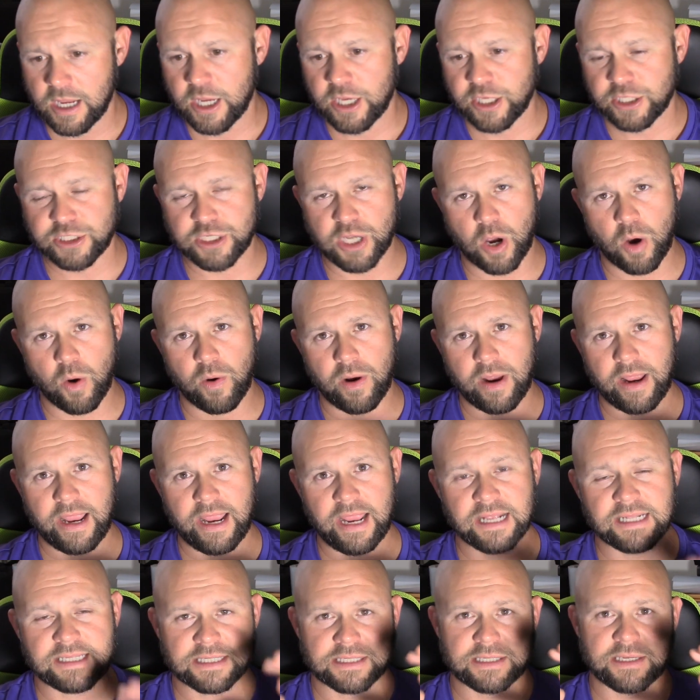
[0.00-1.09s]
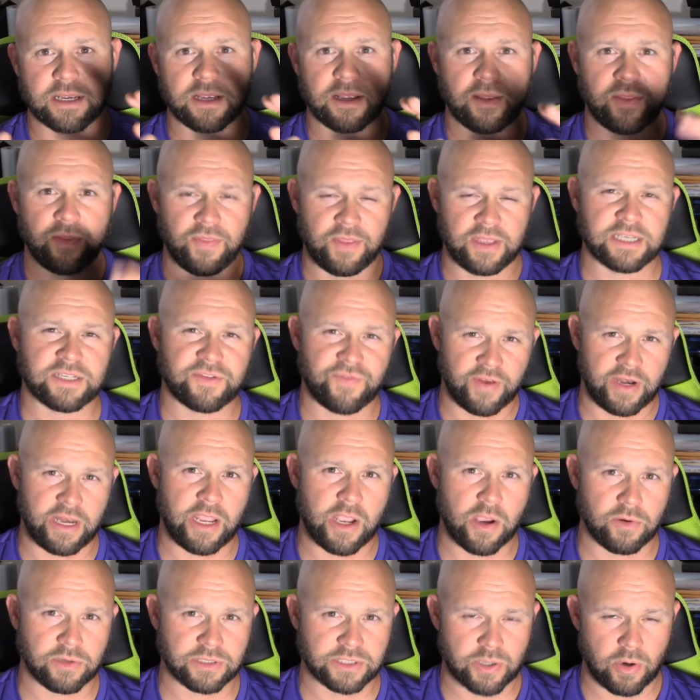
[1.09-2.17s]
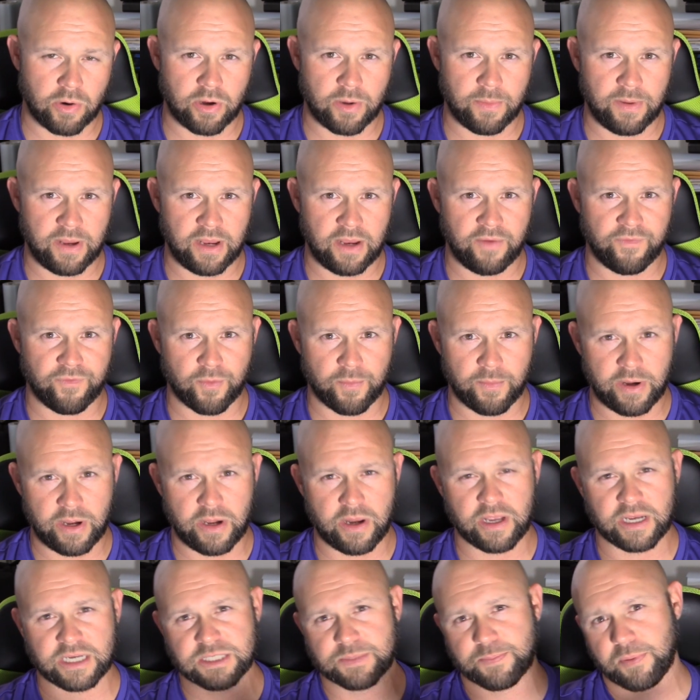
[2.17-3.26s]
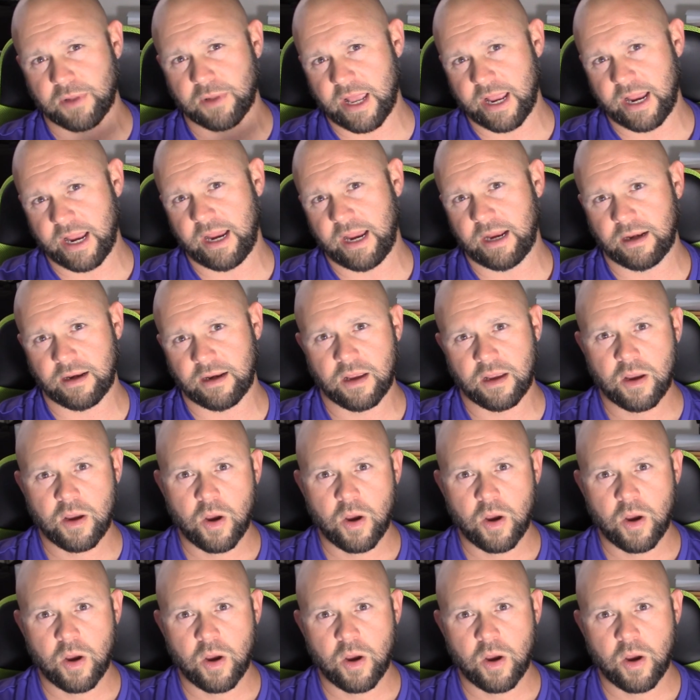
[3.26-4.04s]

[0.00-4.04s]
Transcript: So this video is going to be for me to explain